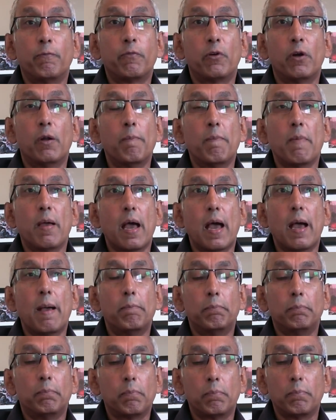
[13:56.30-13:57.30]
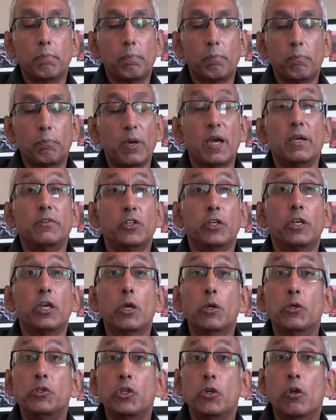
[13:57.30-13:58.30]
from um,
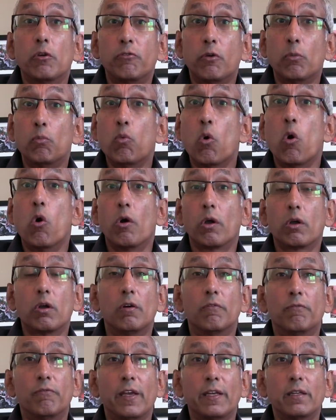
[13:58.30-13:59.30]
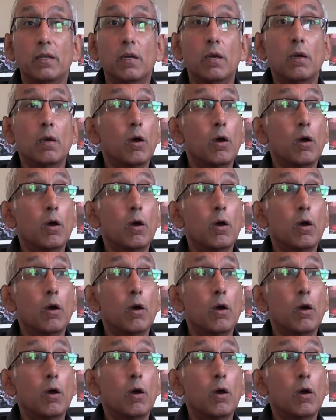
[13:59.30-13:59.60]
persecution or from war or conflict